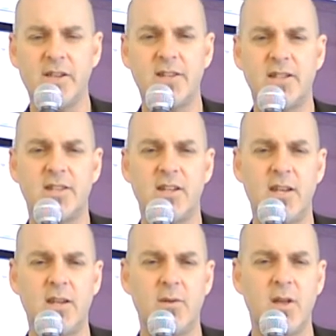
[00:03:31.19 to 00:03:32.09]
and it
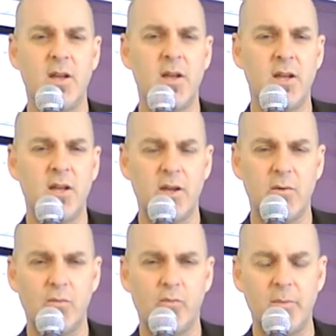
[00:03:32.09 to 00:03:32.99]
says that he,
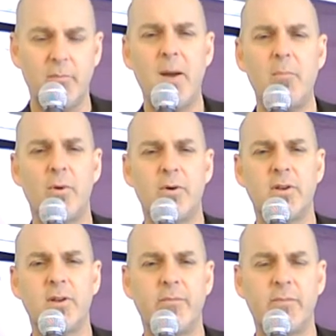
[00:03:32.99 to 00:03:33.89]
he
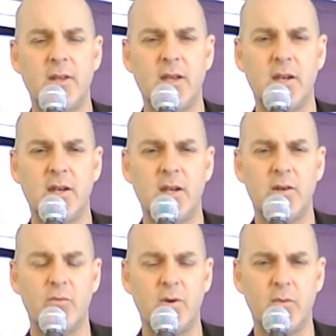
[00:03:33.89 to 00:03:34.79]
remembered
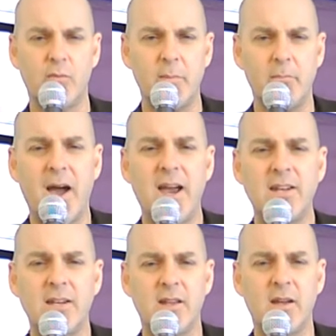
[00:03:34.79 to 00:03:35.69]
and he re-
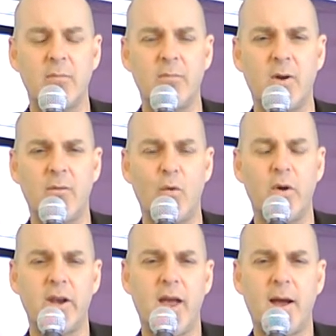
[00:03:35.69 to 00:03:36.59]
reminded them
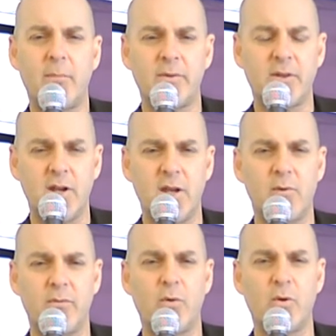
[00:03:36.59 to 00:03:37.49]
of what had happened the
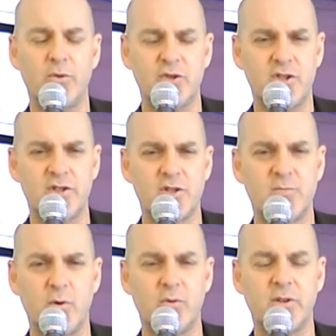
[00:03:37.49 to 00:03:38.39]
day before when
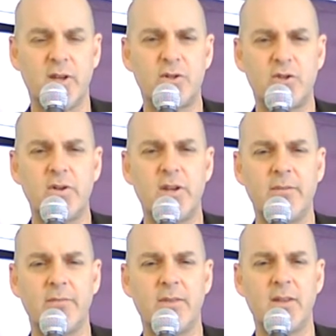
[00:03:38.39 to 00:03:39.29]
Jesus spoke to that
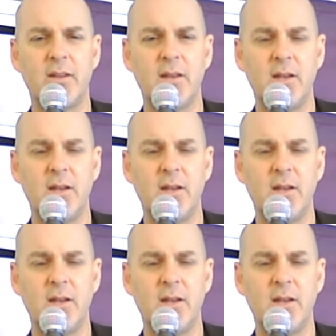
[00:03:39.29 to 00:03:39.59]
tree.